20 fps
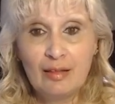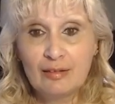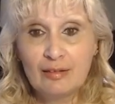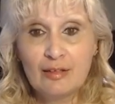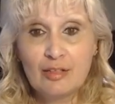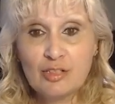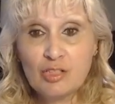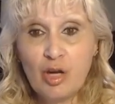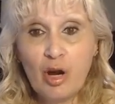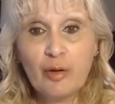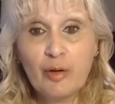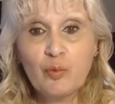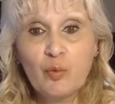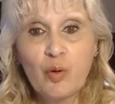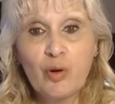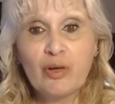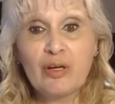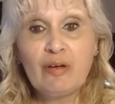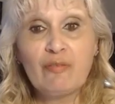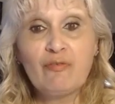There's hard
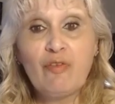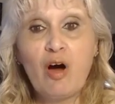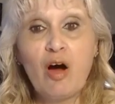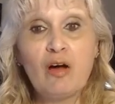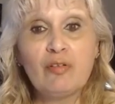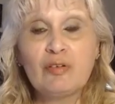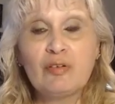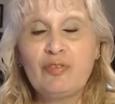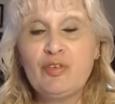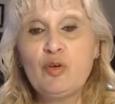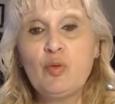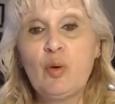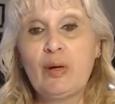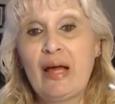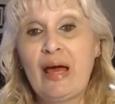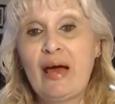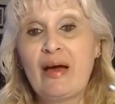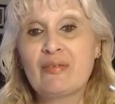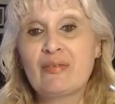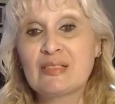work involved if you want
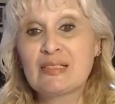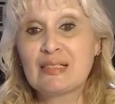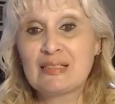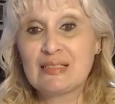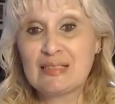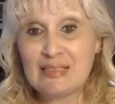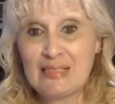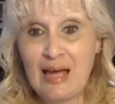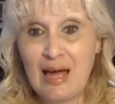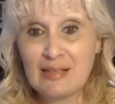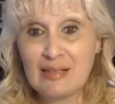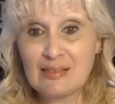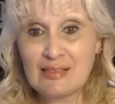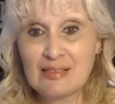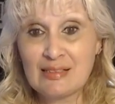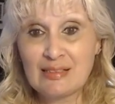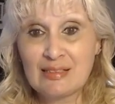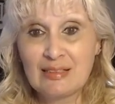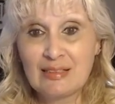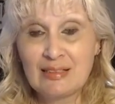to have
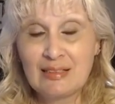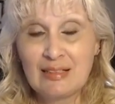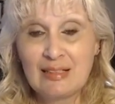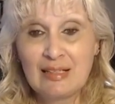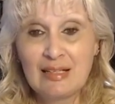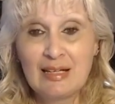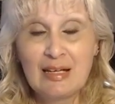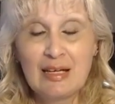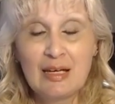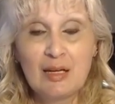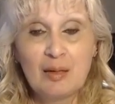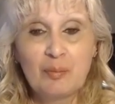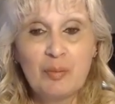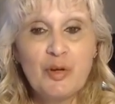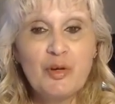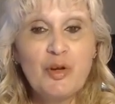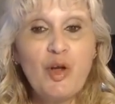success. But